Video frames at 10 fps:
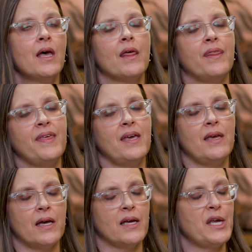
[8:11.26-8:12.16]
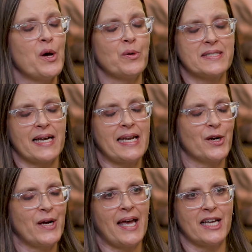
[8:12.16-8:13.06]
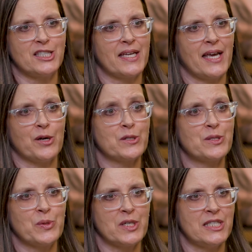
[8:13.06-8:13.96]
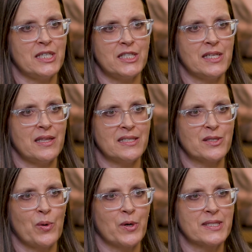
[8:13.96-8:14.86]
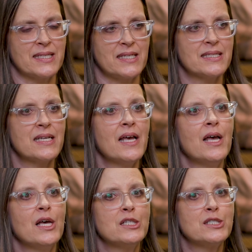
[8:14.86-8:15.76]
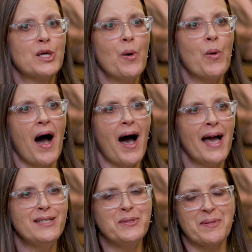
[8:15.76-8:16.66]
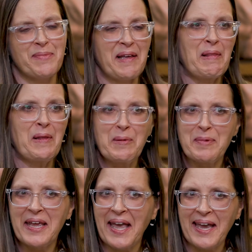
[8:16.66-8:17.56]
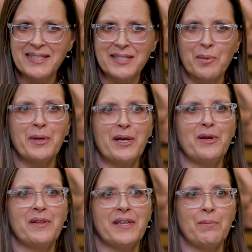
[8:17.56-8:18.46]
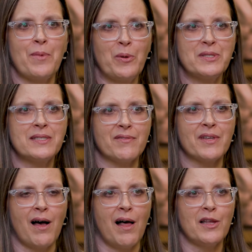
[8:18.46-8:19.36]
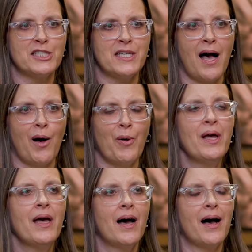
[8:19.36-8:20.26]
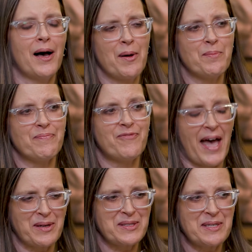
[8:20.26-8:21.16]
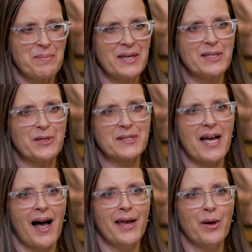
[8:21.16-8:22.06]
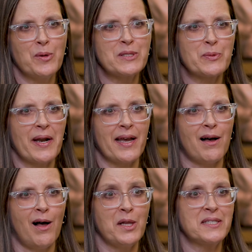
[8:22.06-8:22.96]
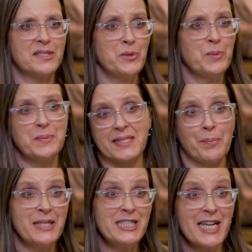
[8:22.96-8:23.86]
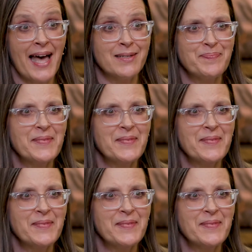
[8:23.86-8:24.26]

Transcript: the, secondary educators who are teaching these courses. So I do something a little bit atypical than most of the College Now faculty mentors. I host what I call a Zoom sip and chat.